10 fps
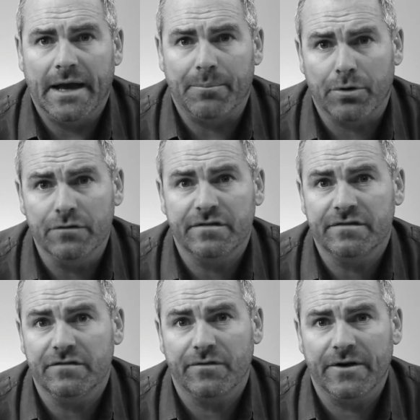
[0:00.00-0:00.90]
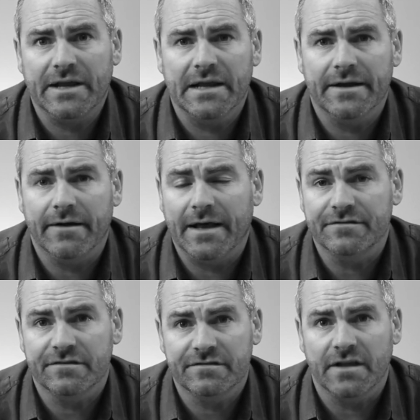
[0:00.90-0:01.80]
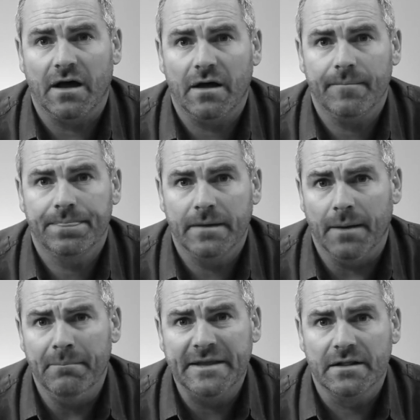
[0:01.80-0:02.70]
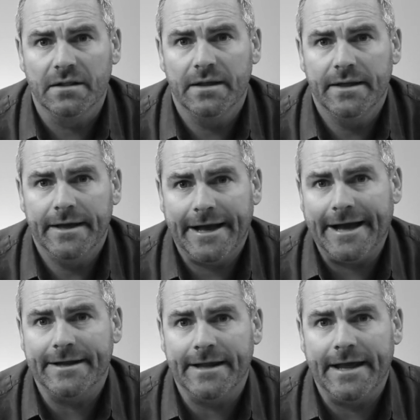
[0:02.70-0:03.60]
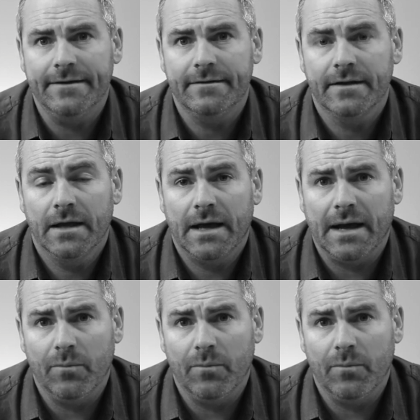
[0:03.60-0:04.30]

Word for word: Our process is very clear. It has a start, a middle and an end.